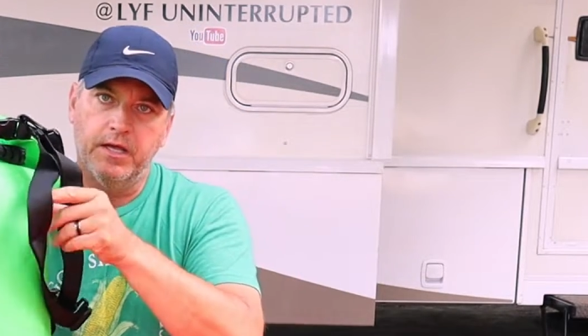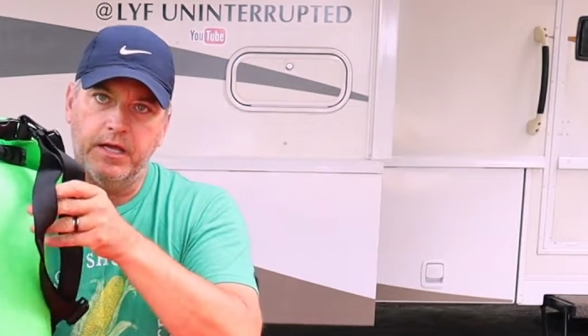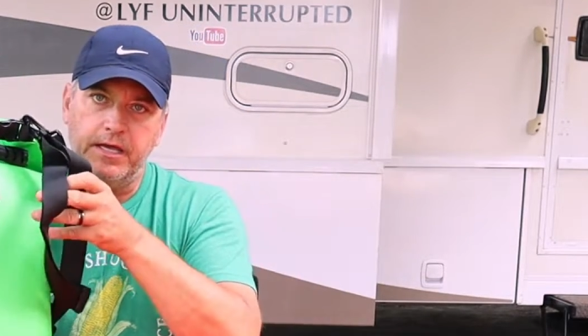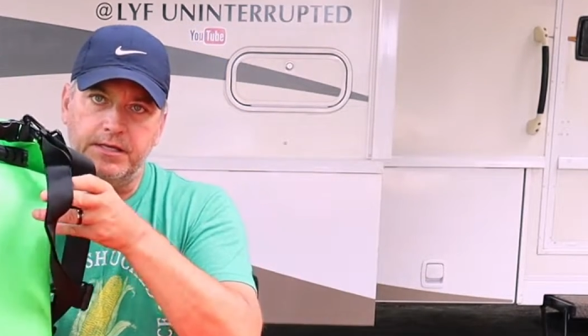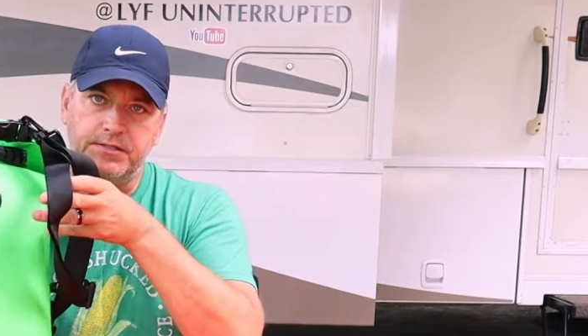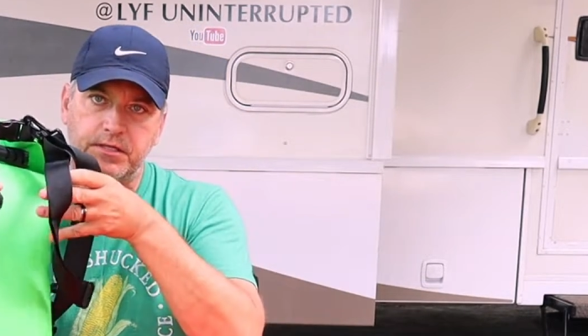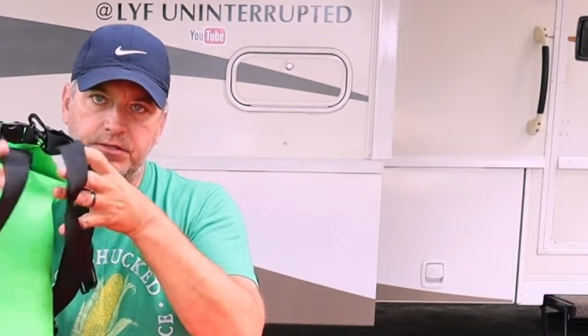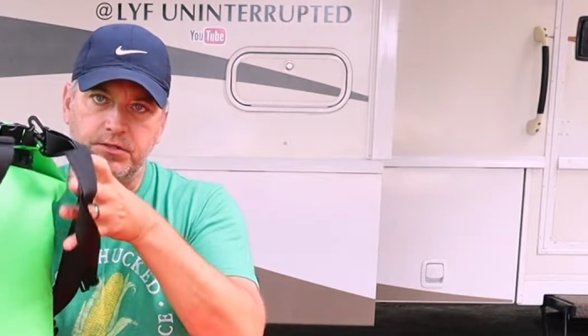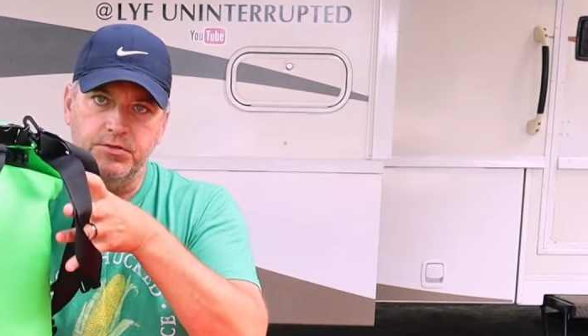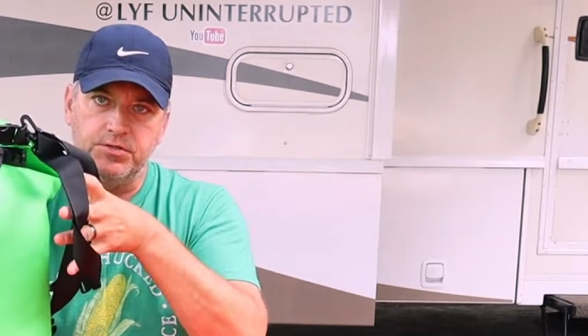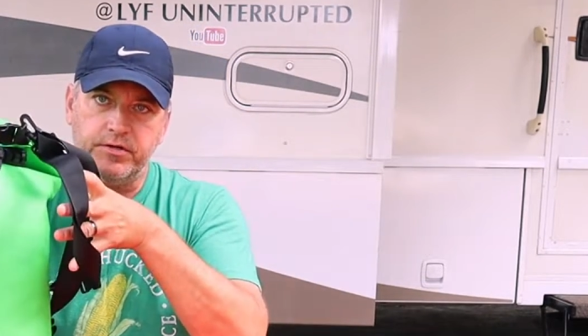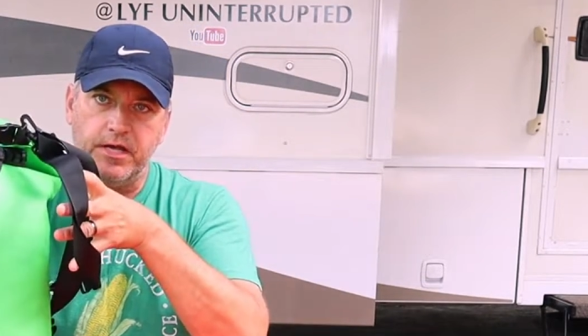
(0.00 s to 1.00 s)
It has
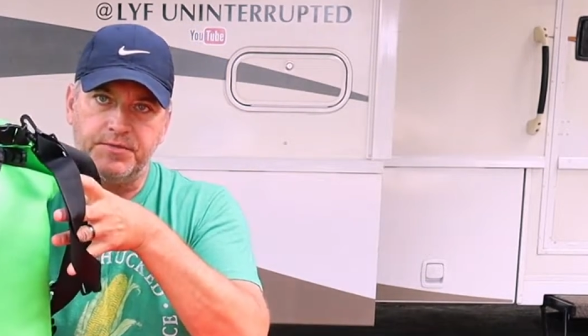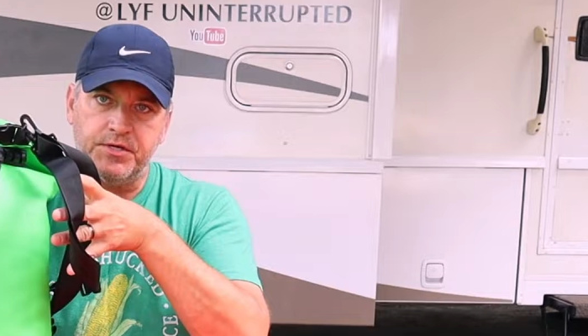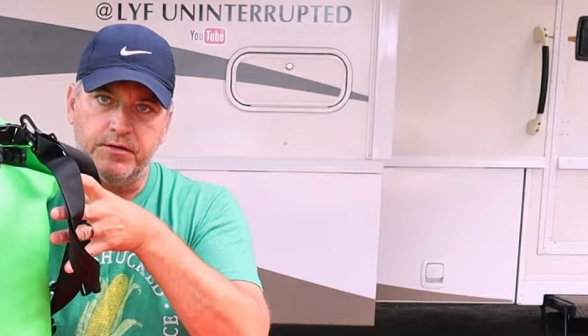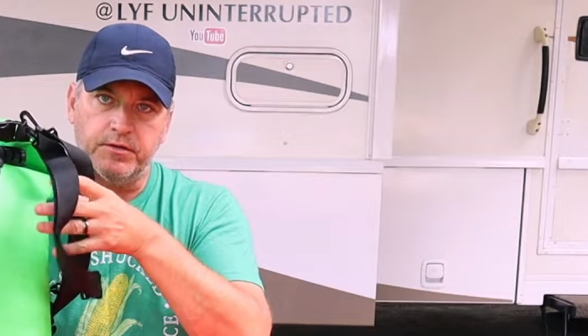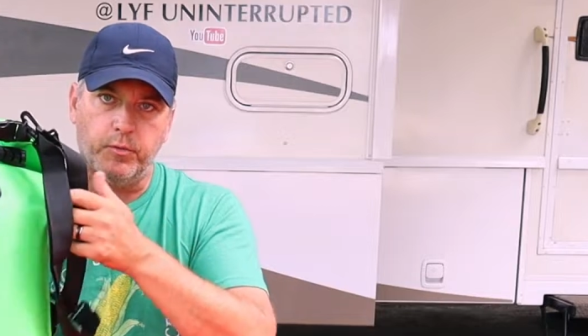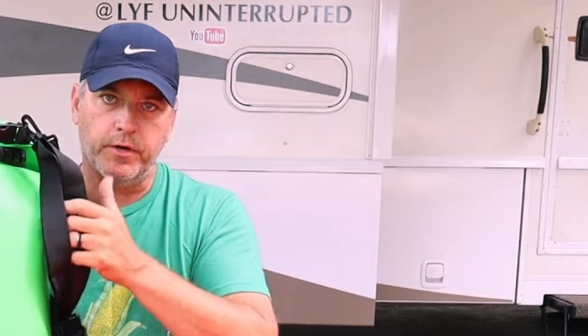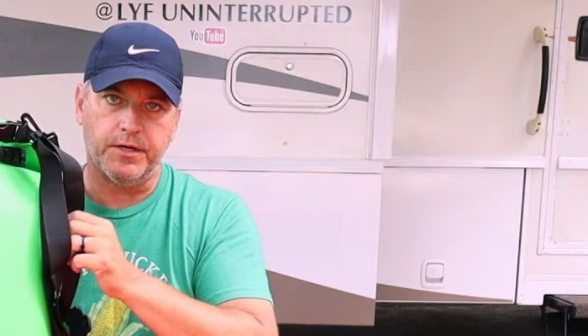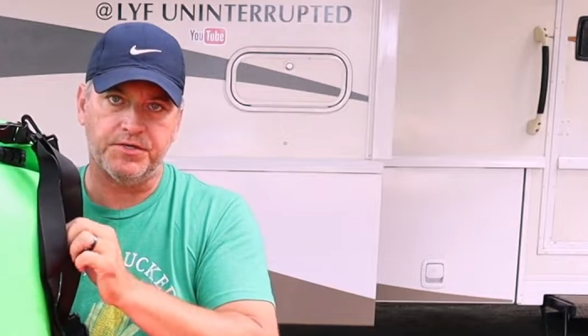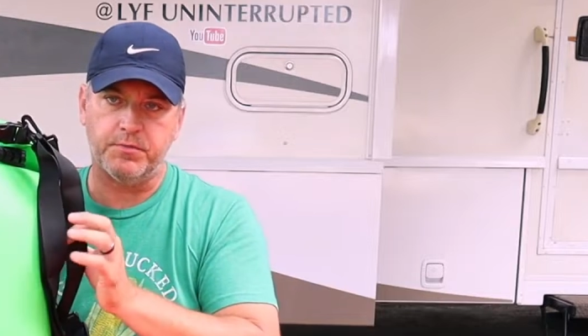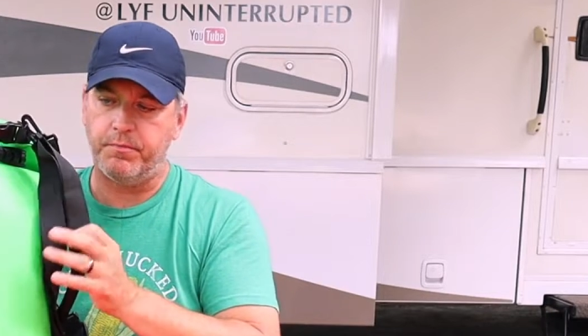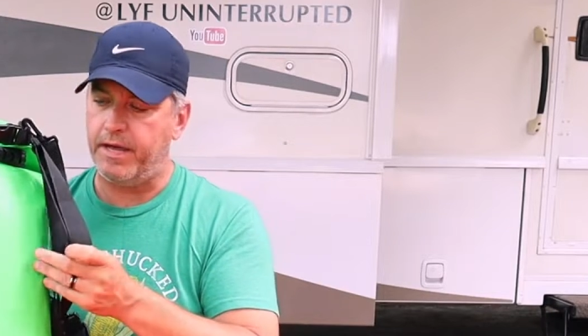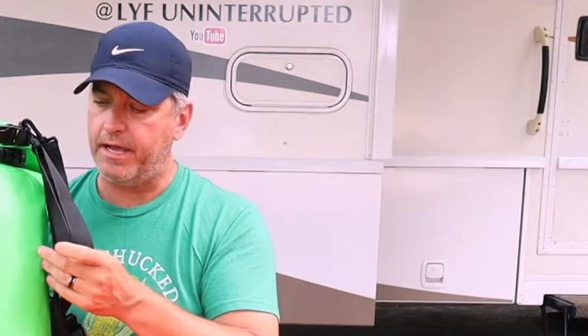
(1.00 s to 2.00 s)
2 straps here to wear it as
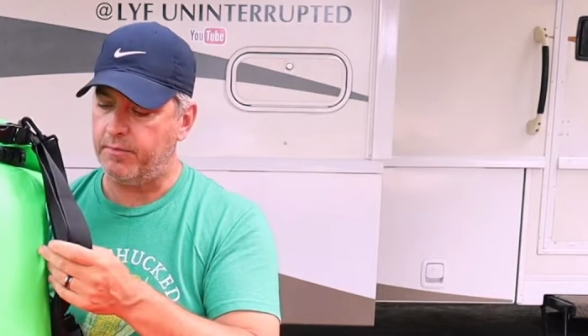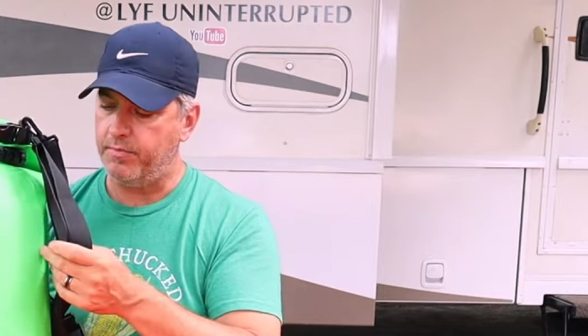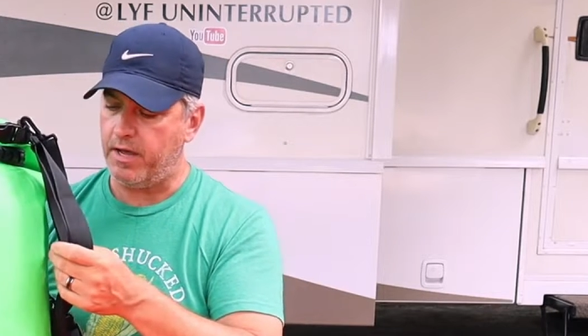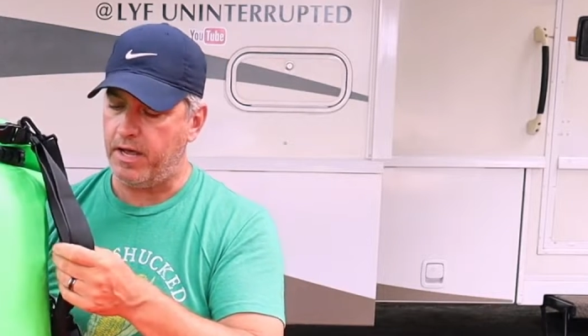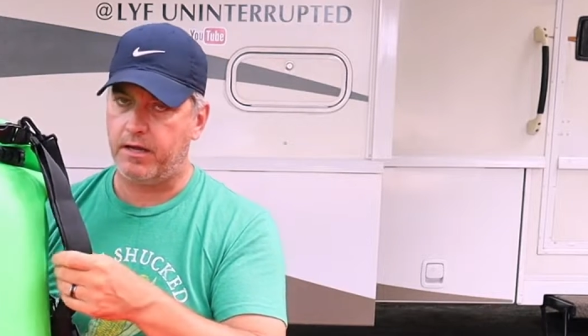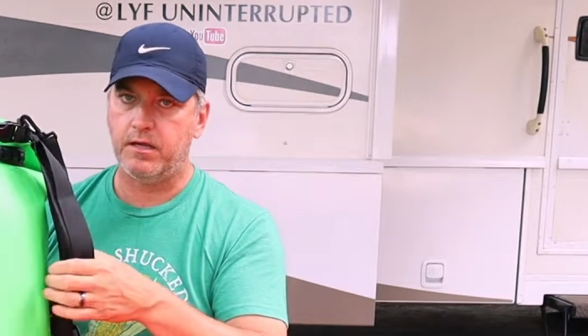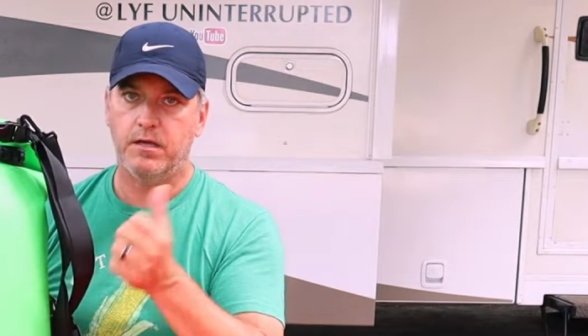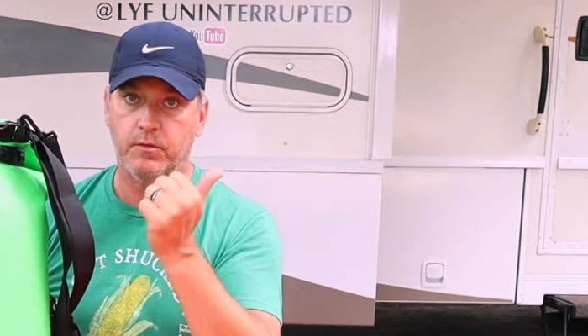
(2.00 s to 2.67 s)
a backpack,